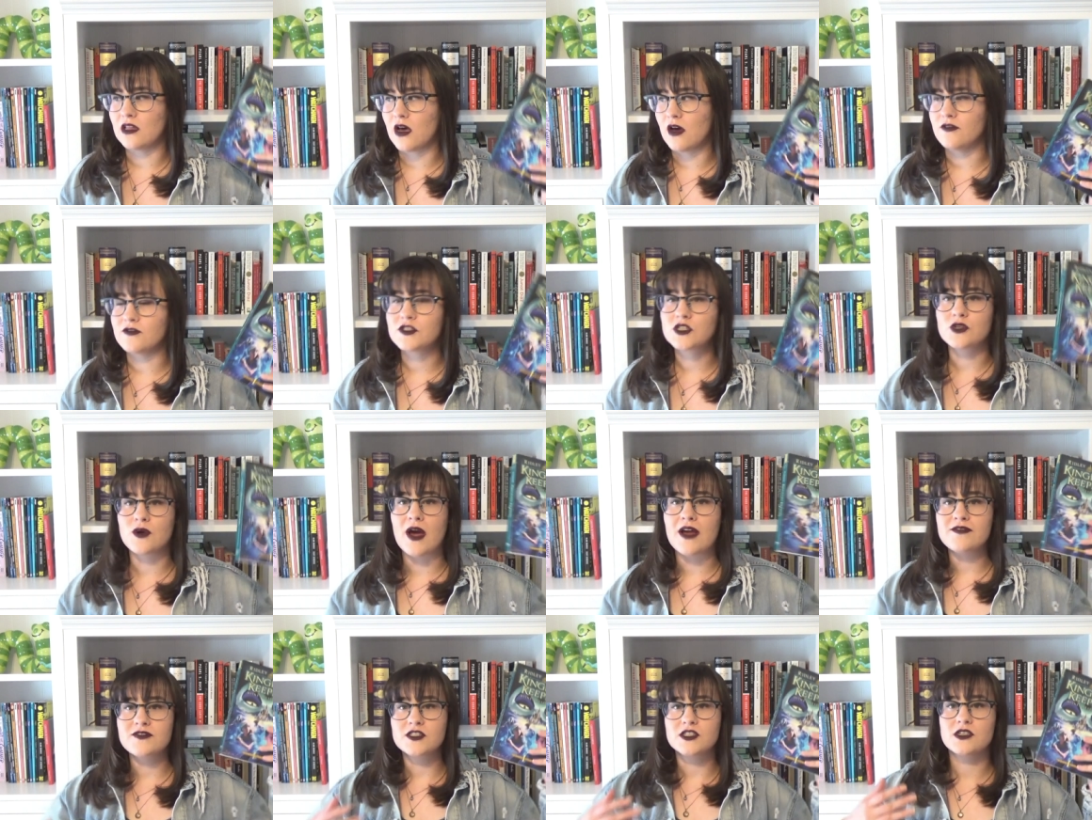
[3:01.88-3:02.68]
love. So
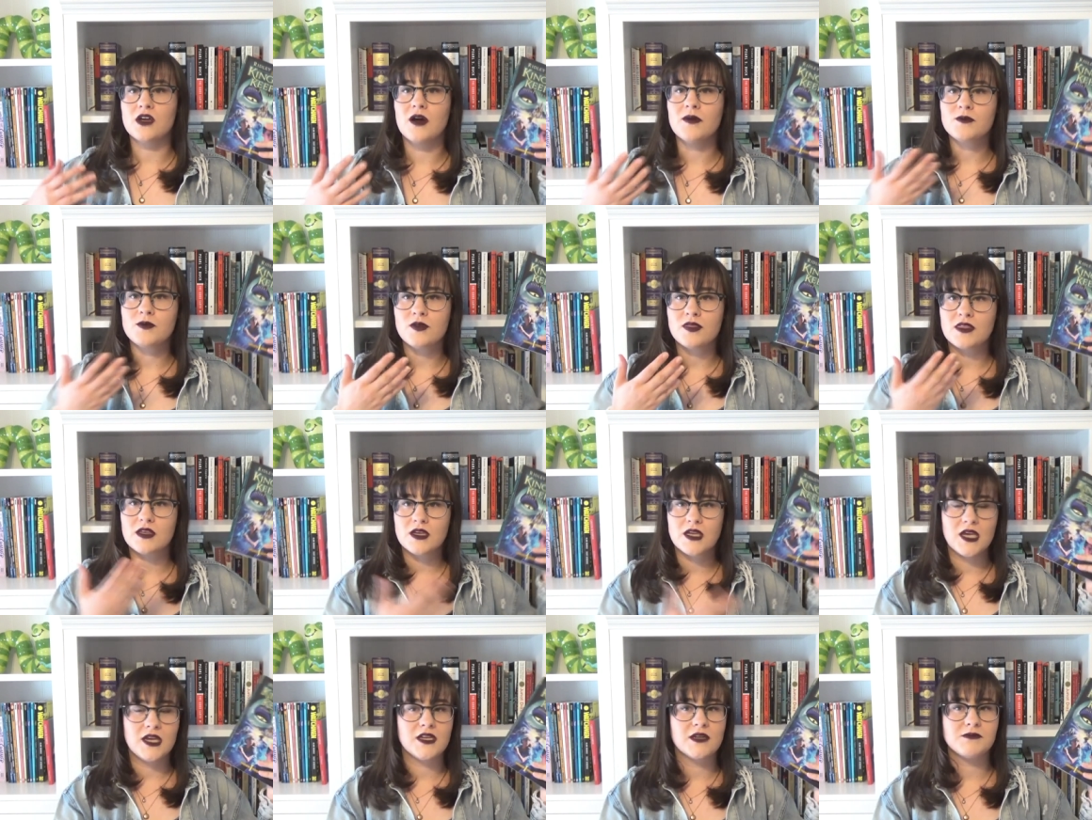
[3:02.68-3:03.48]
I've stopped with the
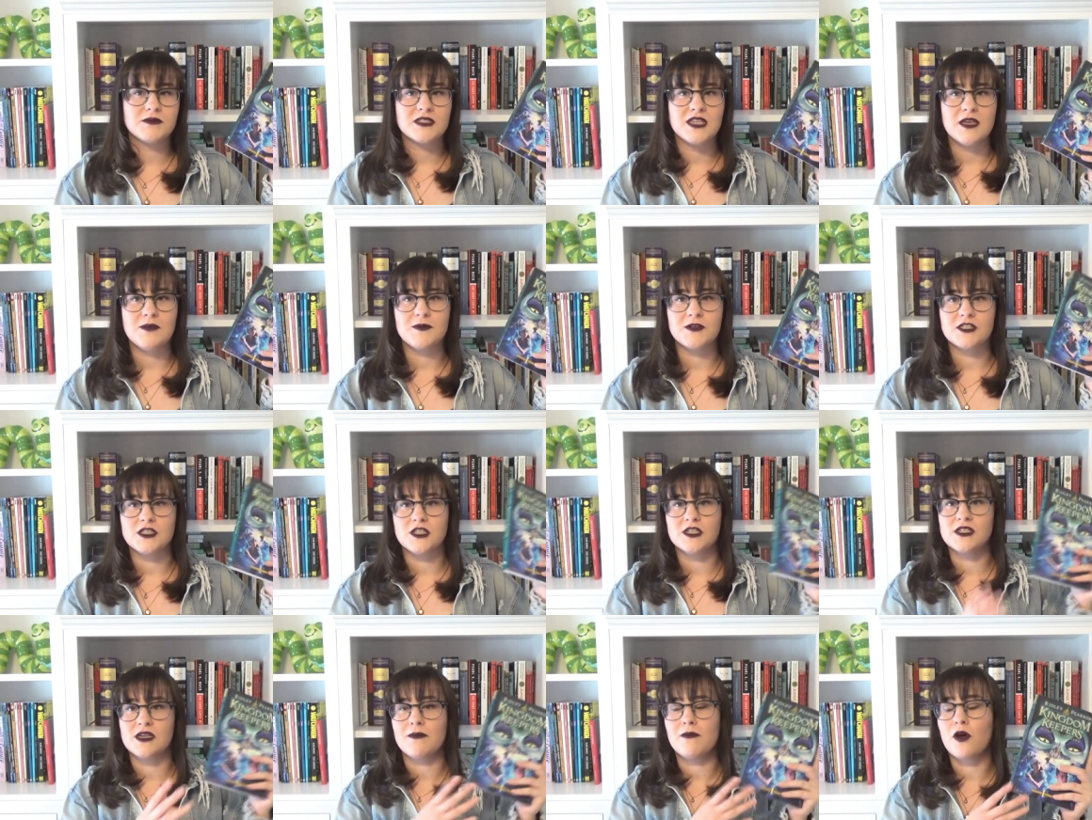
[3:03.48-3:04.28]
Kingdom's Keeper
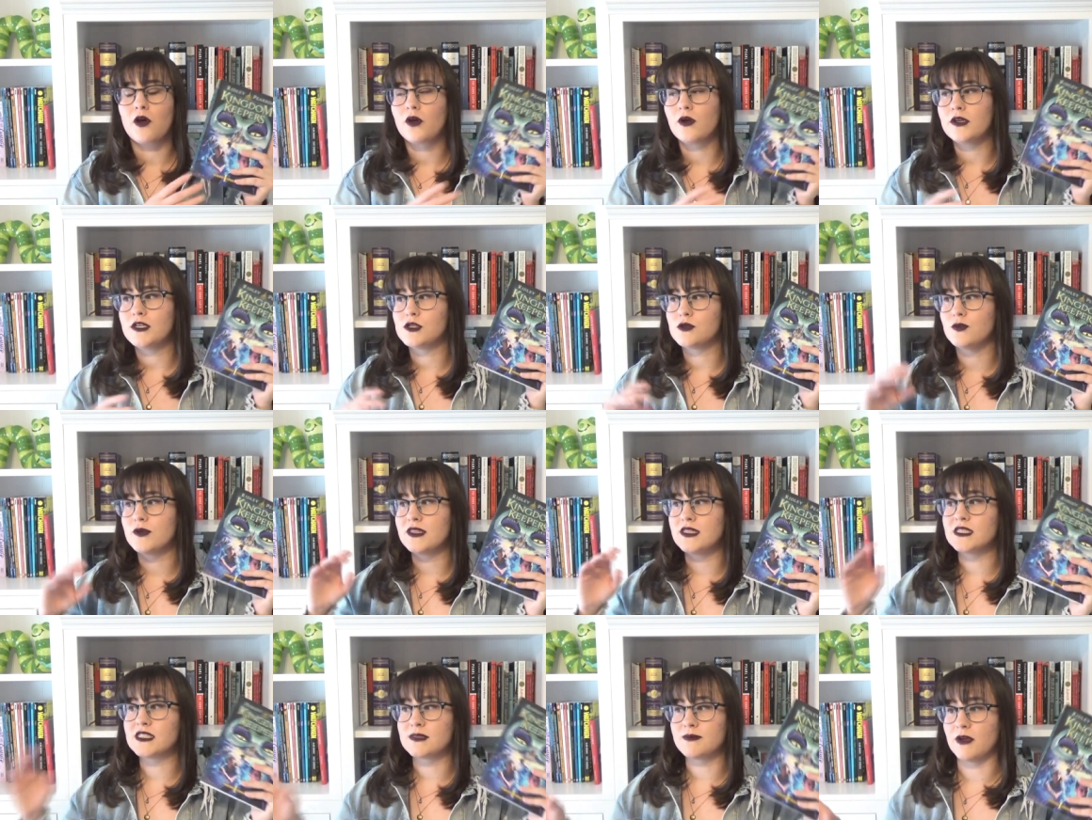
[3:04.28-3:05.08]
series. I'm not going to
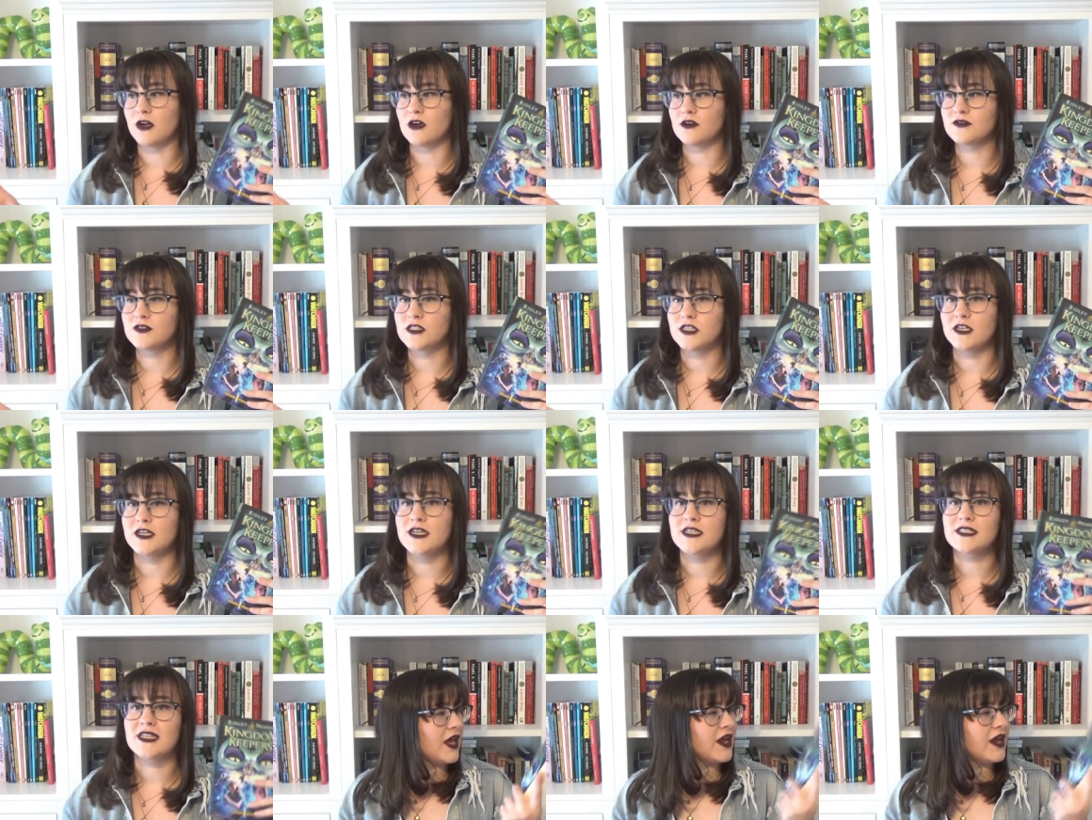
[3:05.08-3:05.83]
read the spin-off series.